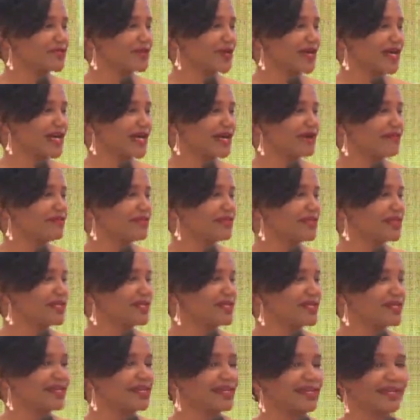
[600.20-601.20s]
wa kambi.
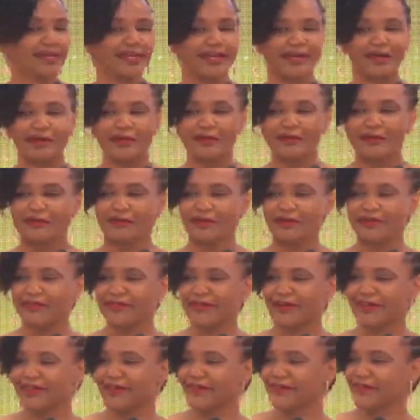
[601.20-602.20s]
My
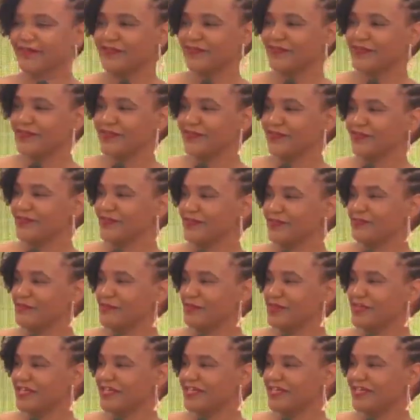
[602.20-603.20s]
father, for very, very
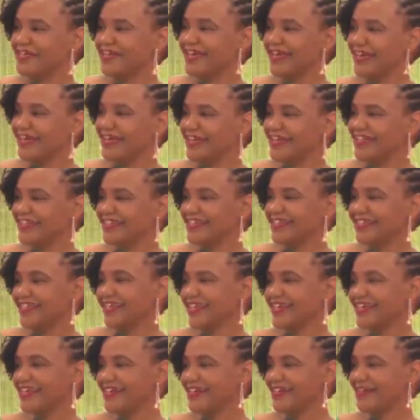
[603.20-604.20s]
many years,
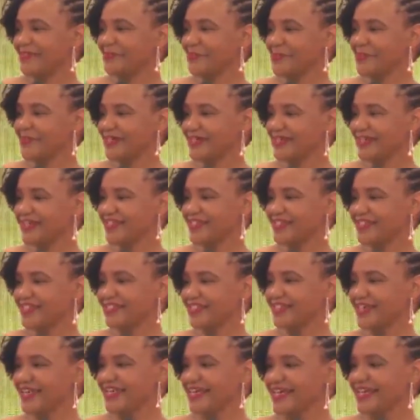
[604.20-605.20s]
worked
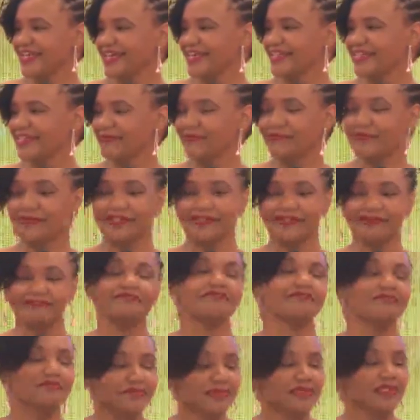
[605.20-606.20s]
in the prison.
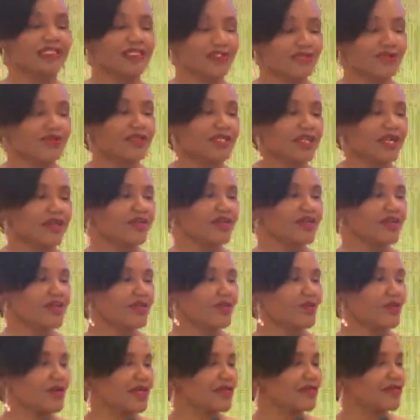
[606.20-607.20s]
His whole career
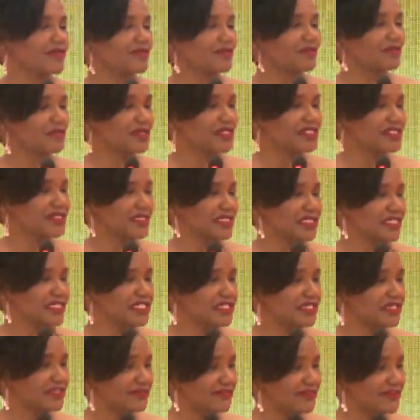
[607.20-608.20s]
worked for the prison
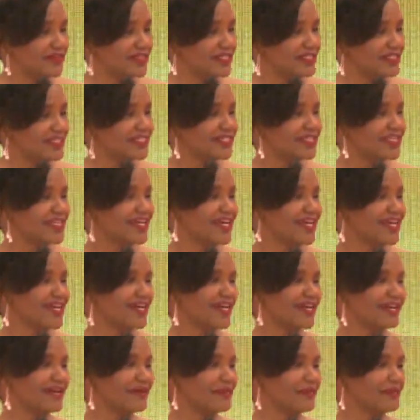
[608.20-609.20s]
service,
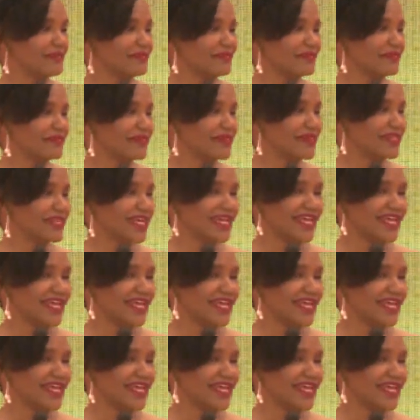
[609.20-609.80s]
and